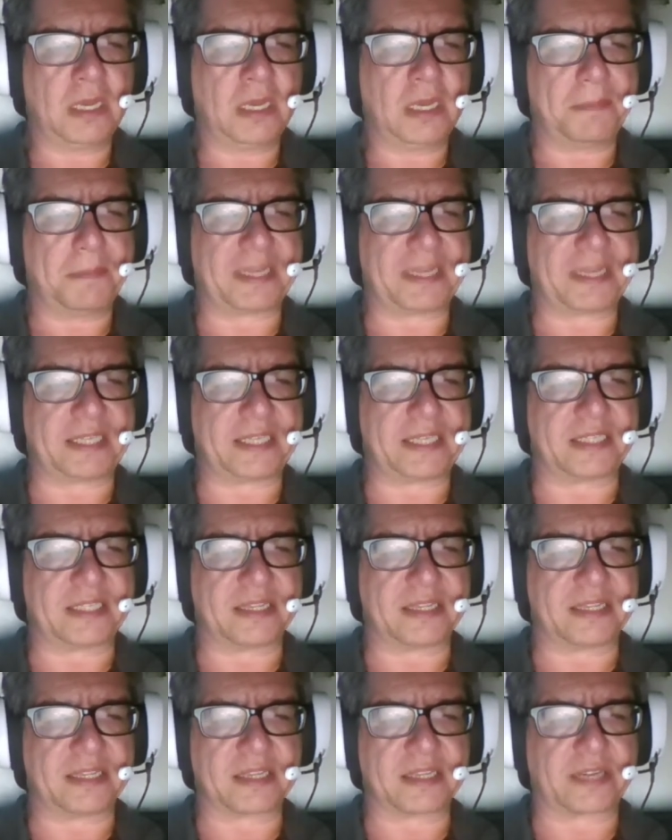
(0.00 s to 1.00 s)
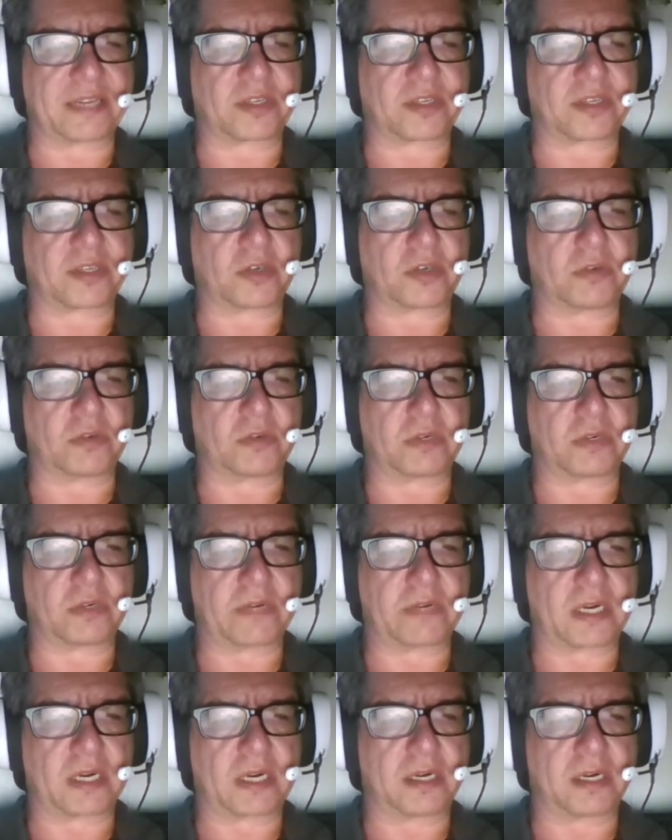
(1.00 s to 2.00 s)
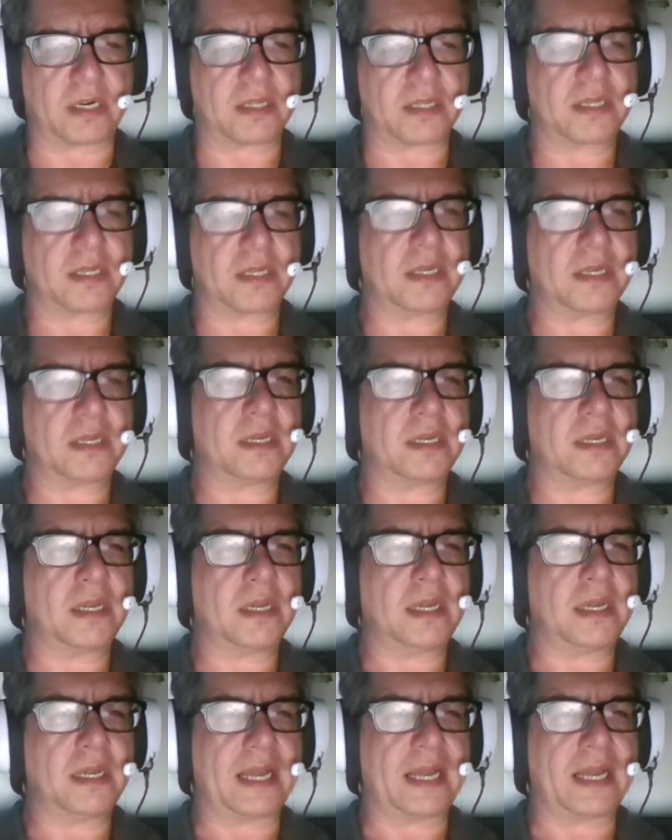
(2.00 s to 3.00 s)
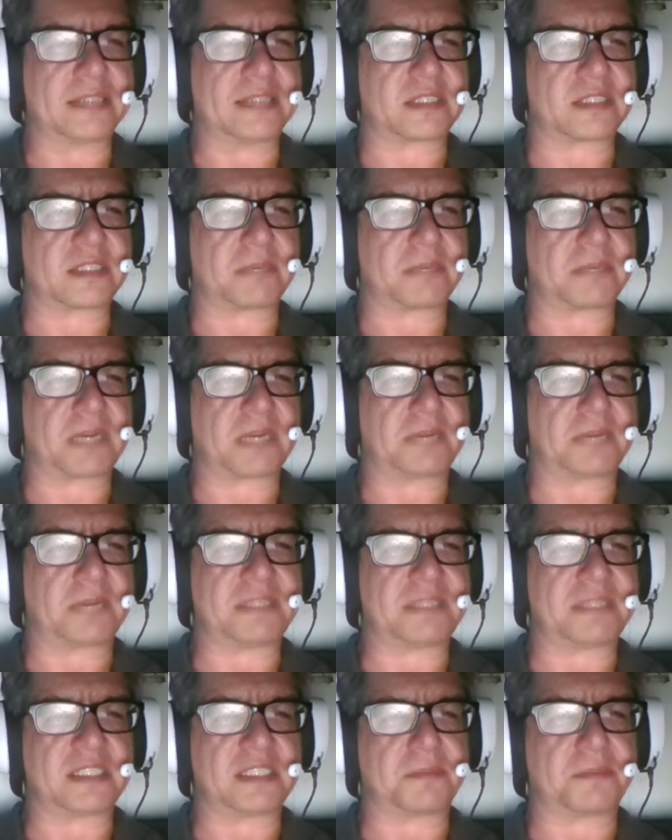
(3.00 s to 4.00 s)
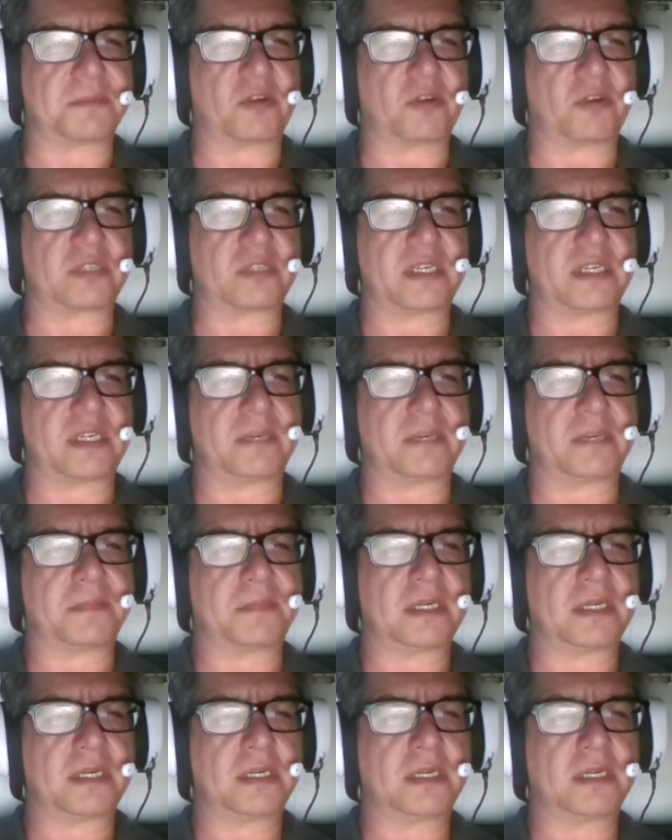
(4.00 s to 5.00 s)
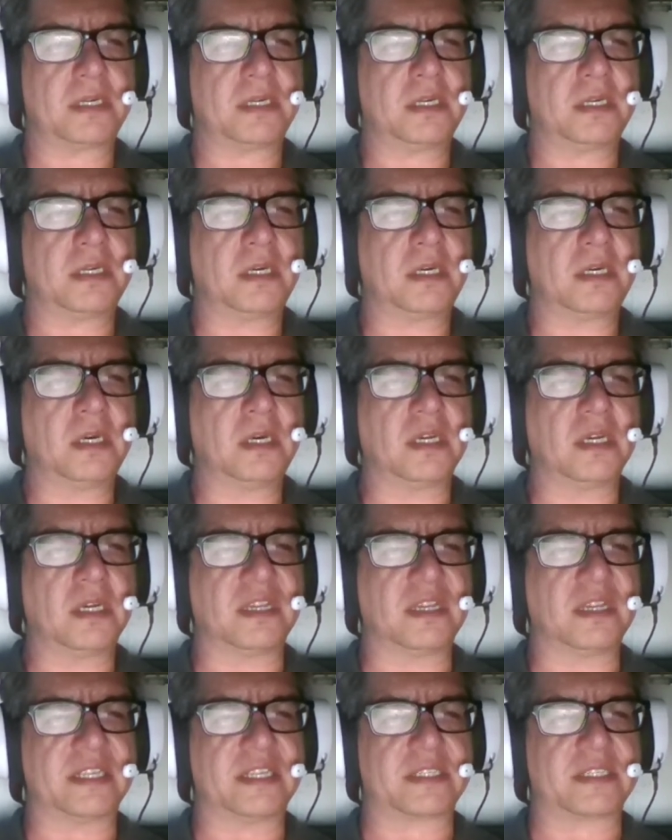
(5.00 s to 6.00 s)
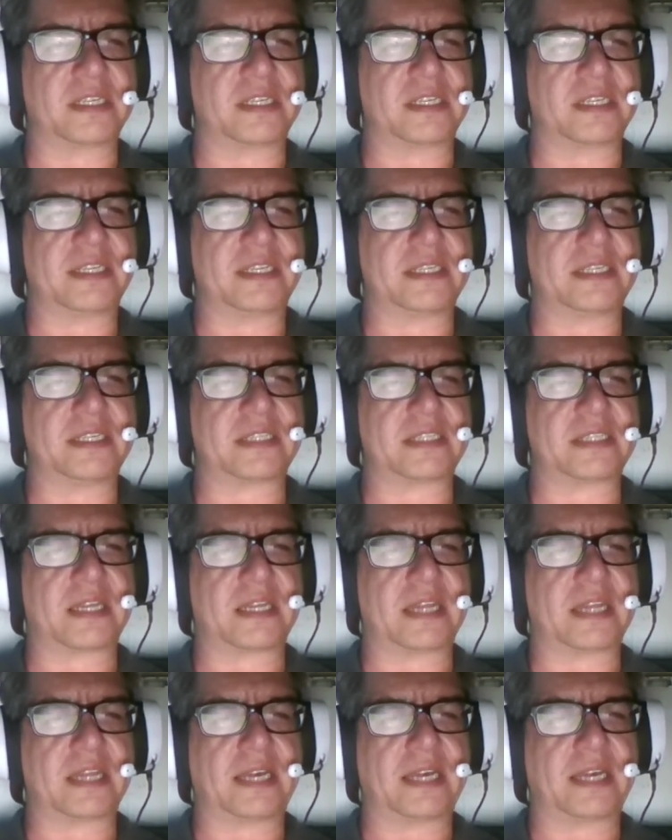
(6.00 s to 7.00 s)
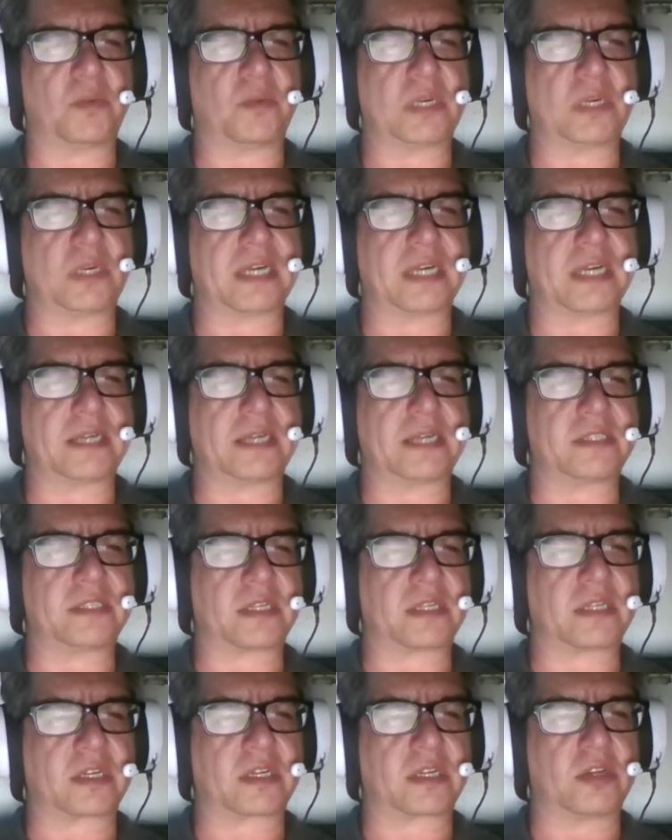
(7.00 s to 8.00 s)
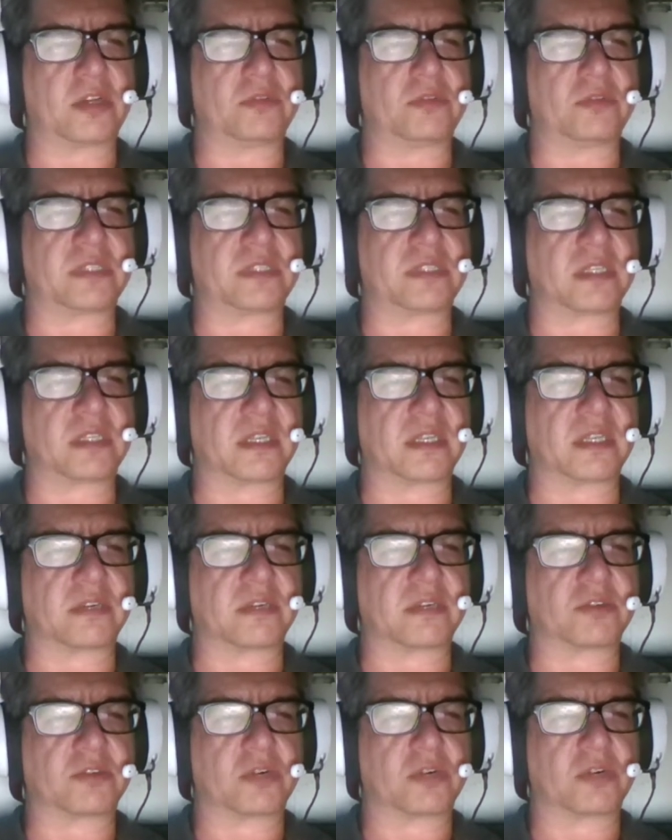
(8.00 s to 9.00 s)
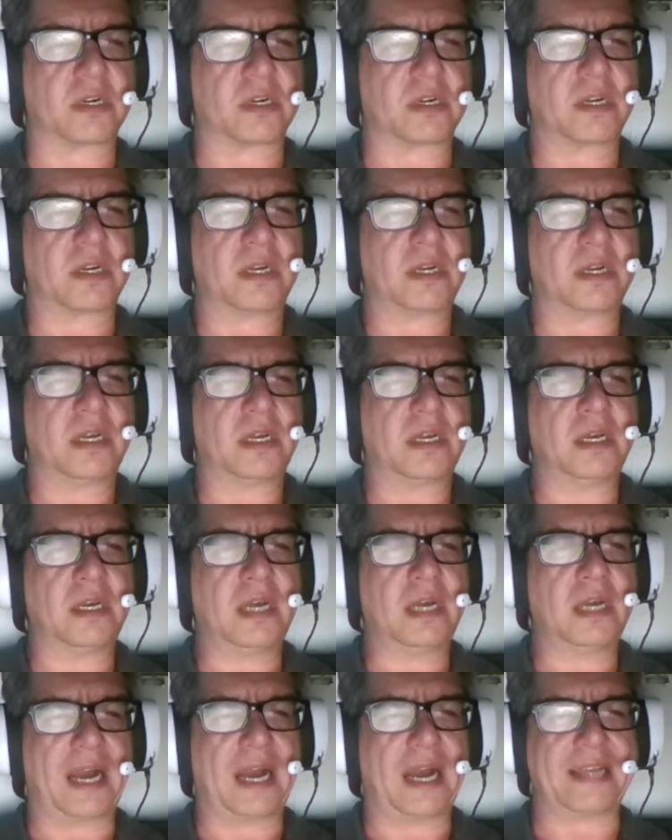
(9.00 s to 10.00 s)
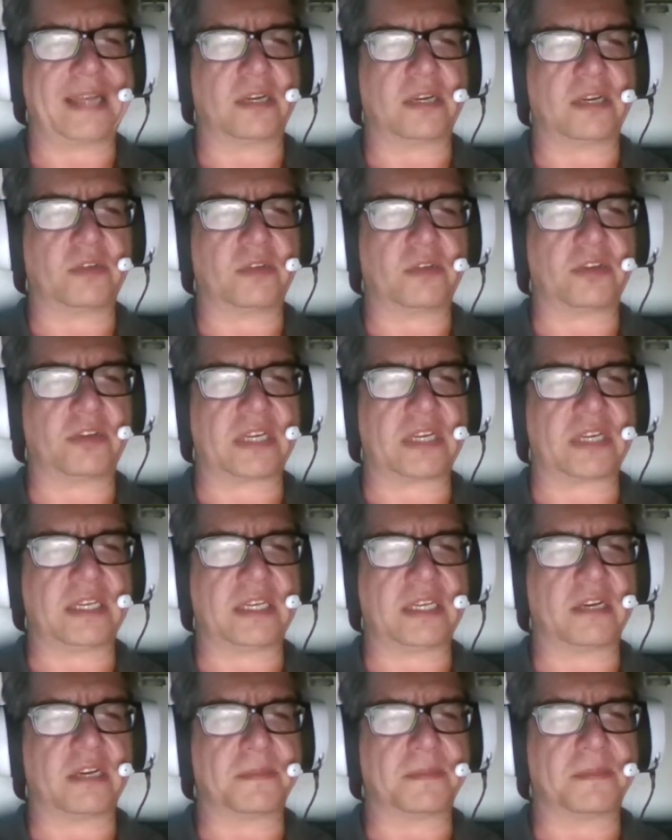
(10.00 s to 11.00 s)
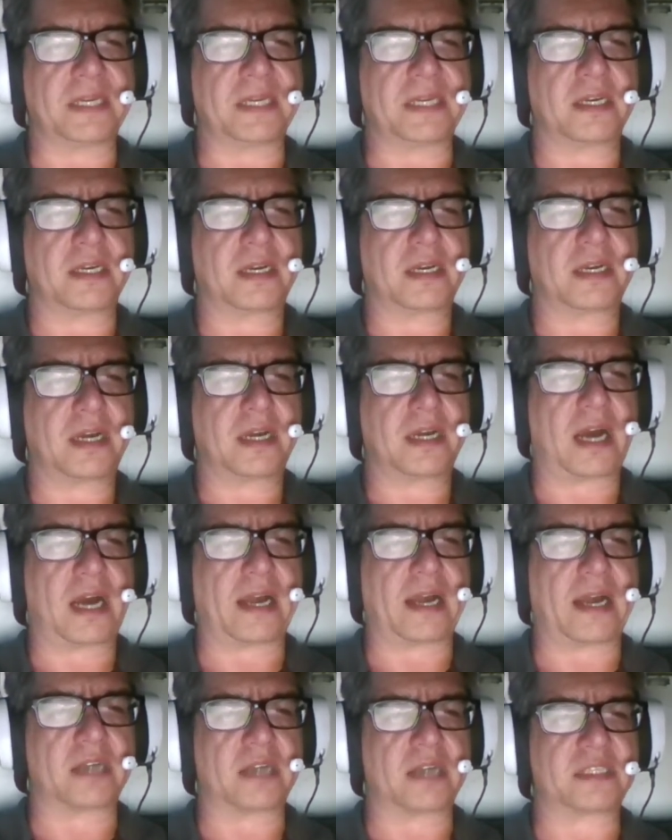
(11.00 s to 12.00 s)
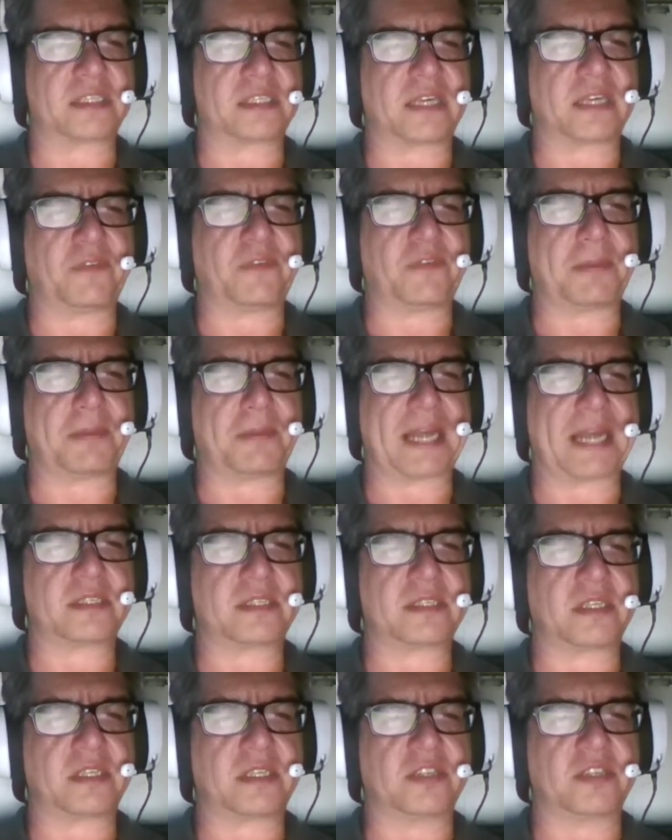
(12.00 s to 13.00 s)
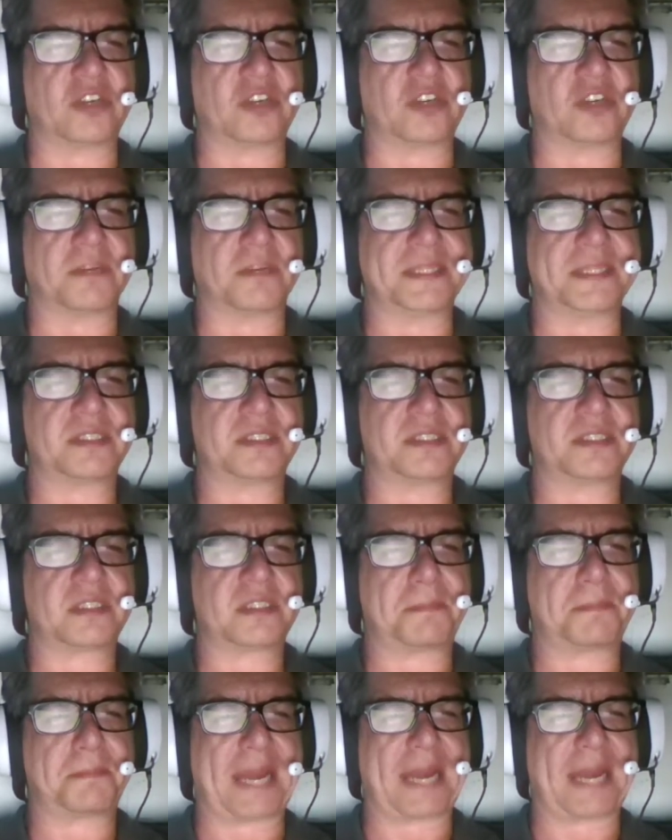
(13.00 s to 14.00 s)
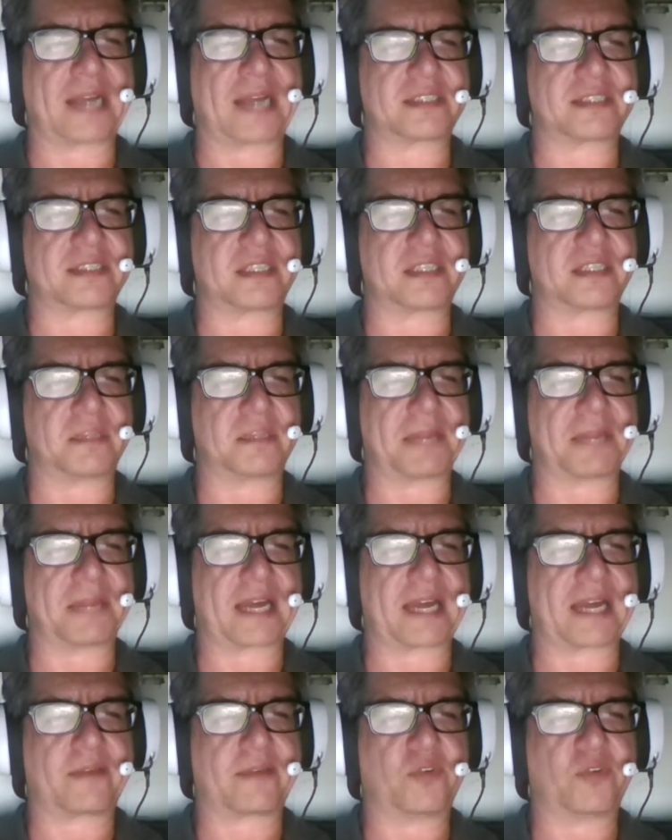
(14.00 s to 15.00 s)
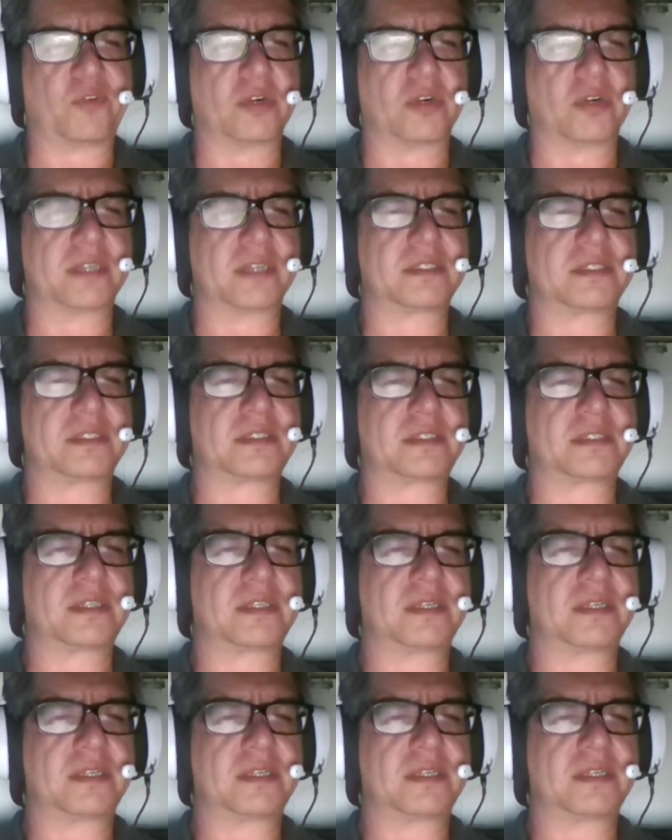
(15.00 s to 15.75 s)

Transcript: But he didn't like the cuckoo at all, and sometimes he spoke to him. Listen, he said late one night to the closed little door. I know you can hear me. I ought to give you back to the Germans, back to the Black Forest.